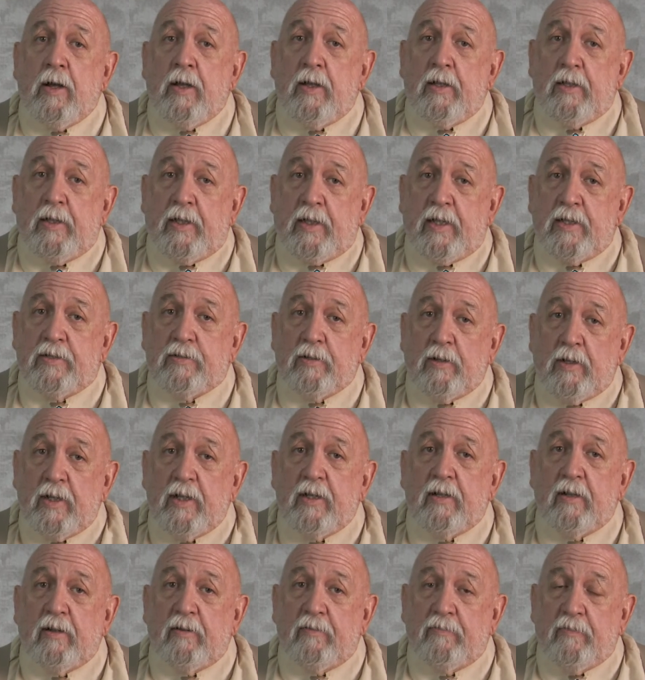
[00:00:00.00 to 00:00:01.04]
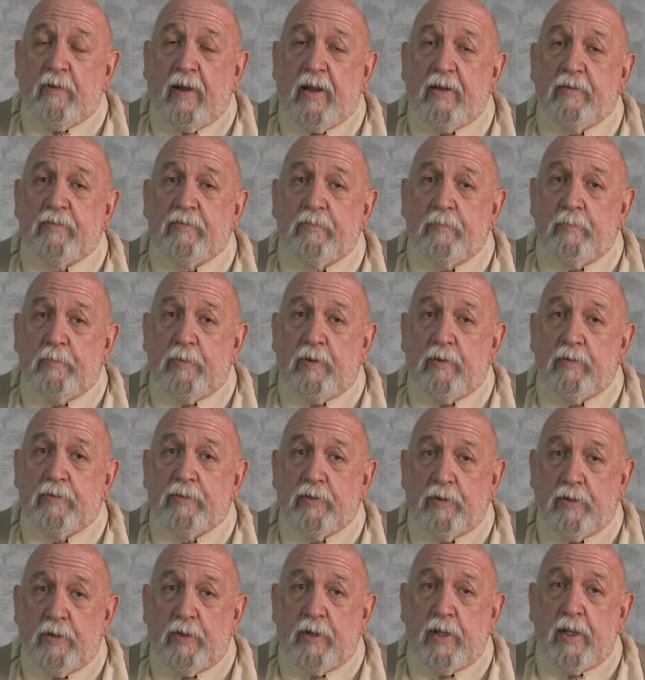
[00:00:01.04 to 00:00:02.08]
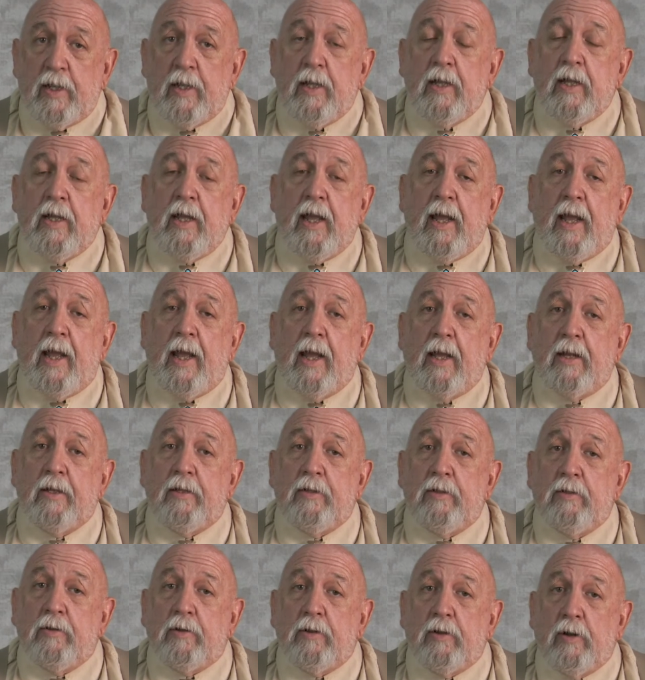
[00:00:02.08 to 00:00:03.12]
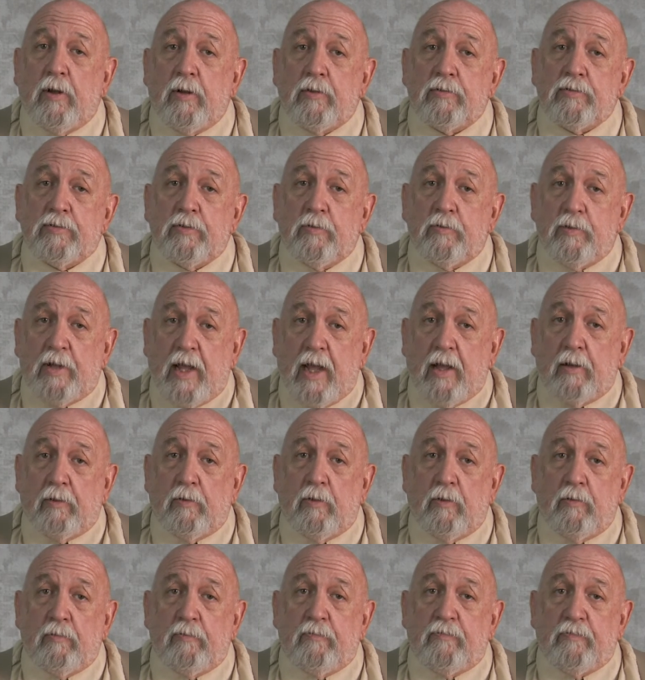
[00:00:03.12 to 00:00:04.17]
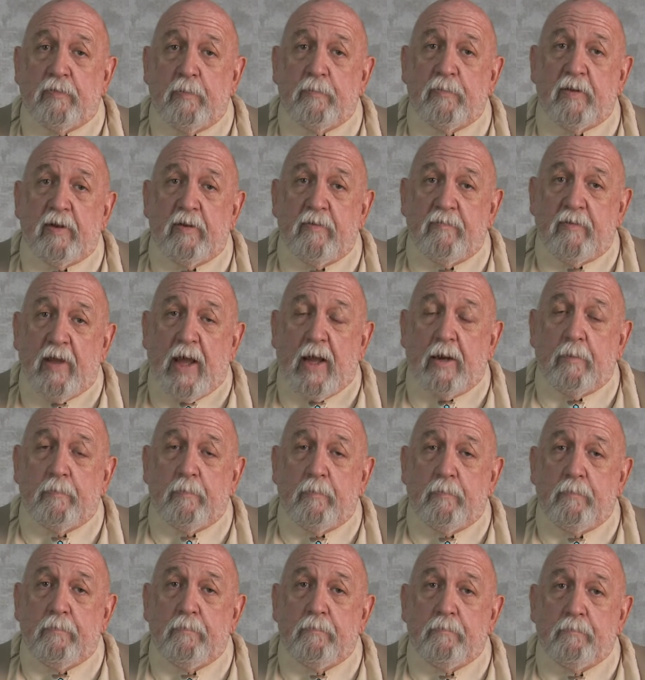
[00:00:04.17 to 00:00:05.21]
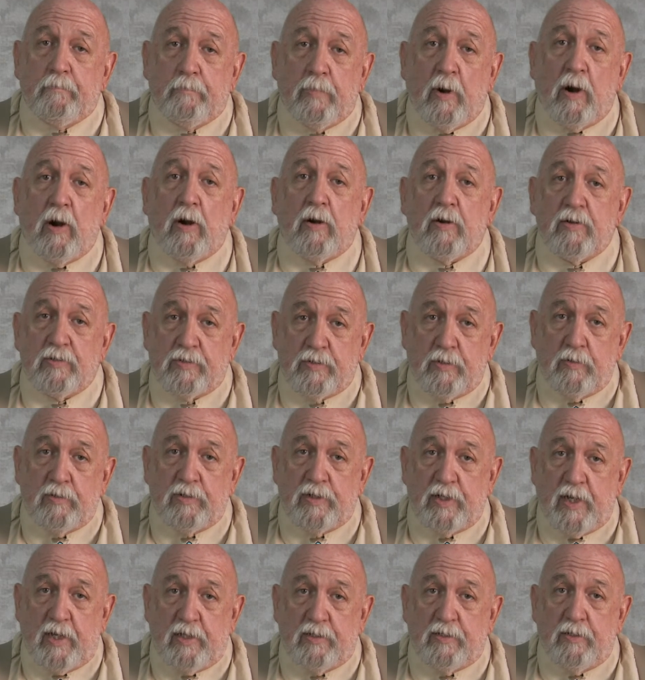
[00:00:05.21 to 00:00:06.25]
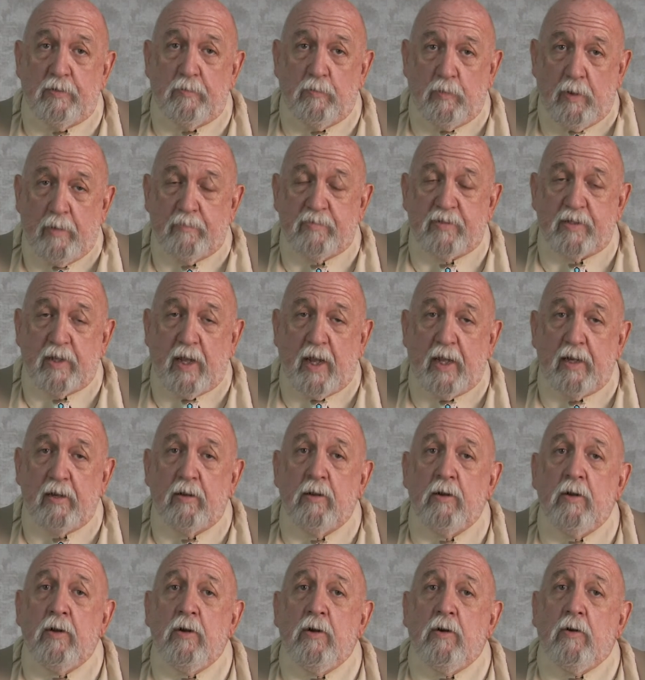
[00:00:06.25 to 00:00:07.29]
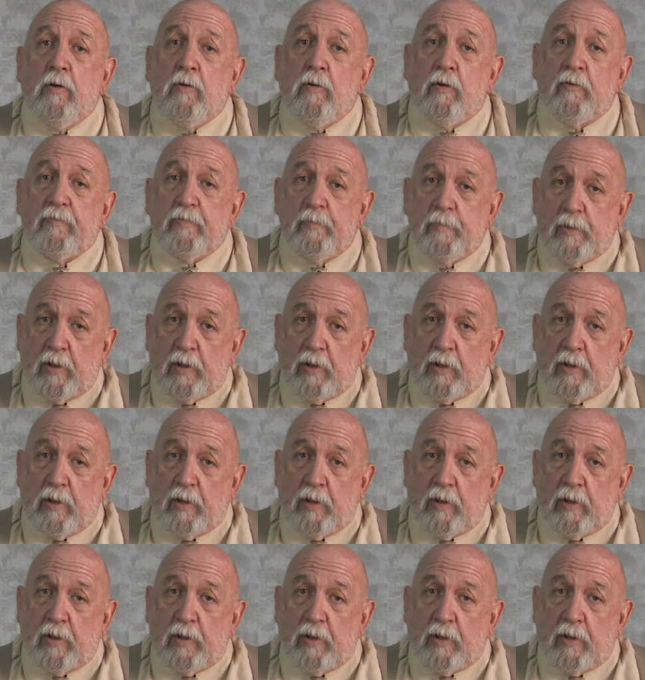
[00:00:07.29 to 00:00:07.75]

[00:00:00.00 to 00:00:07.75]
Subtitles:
You get your legal advice from your attorney, and you can also download from the Nevada Bar Association website or from